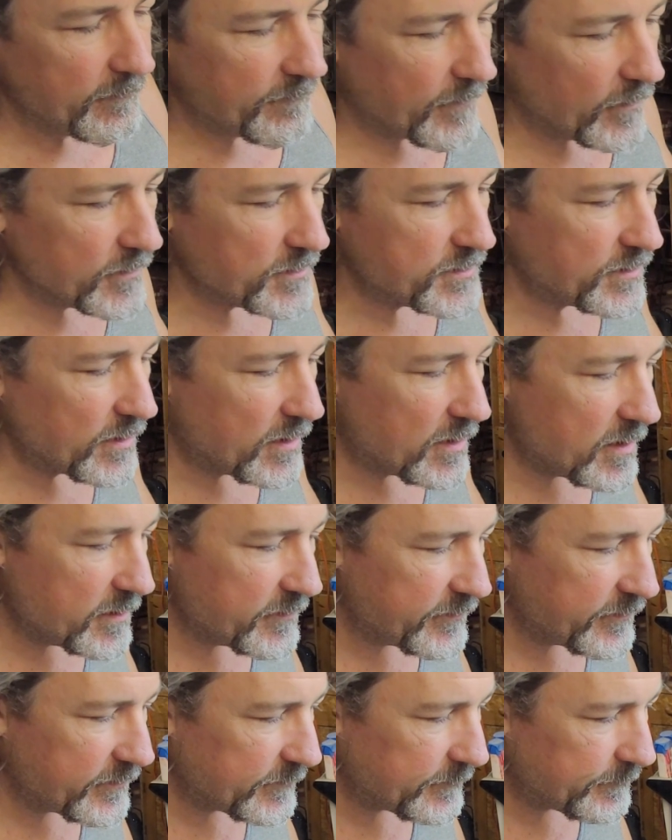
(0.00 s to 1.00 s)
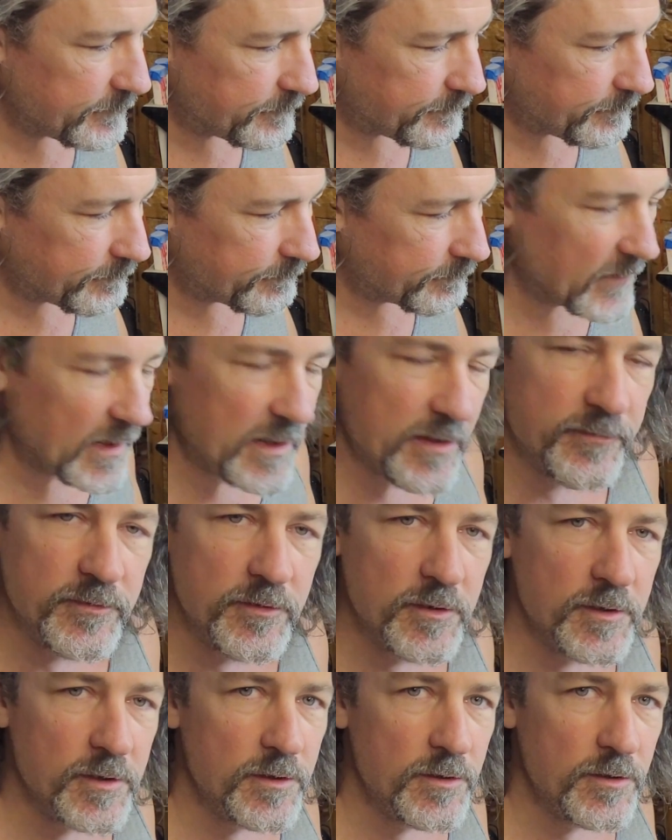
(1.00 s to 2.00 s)
First off, if you
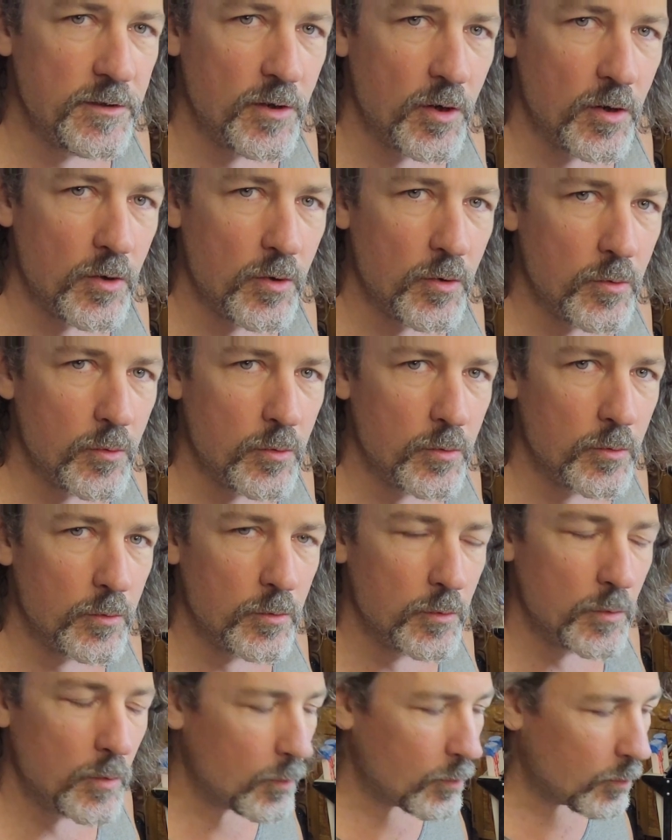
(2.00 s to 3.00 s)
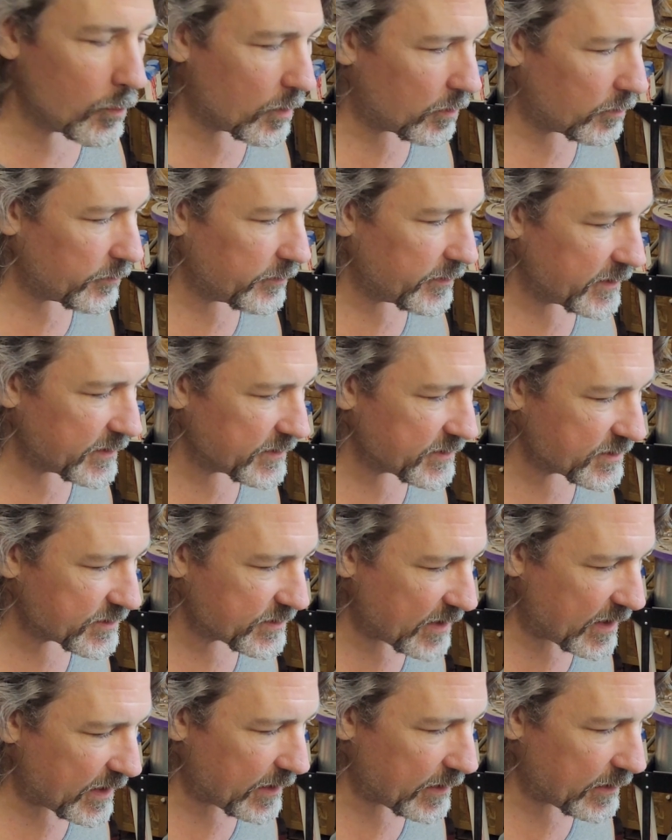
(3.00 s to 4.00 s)
didn't know, walnut
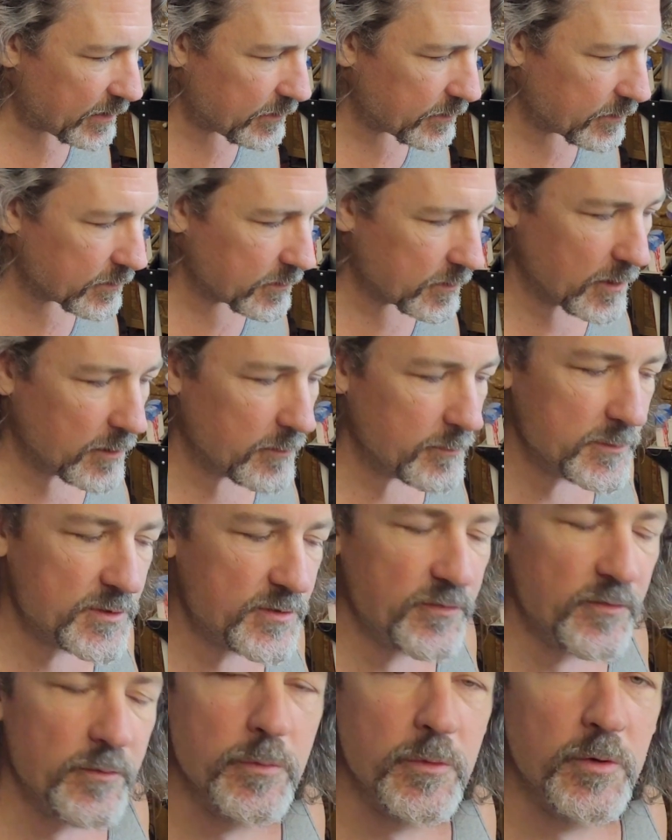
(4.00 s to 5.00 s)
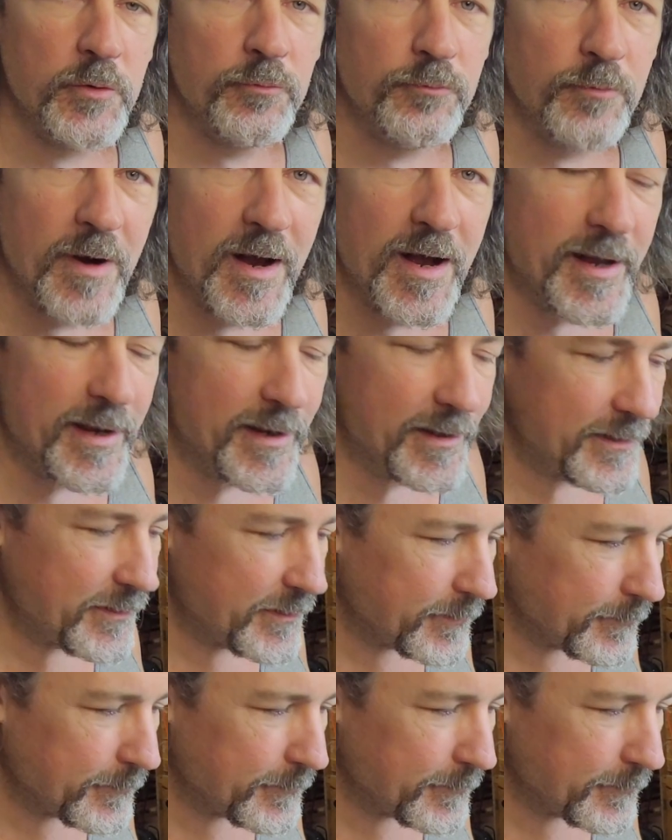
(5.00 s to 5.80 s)
stain comes from the rind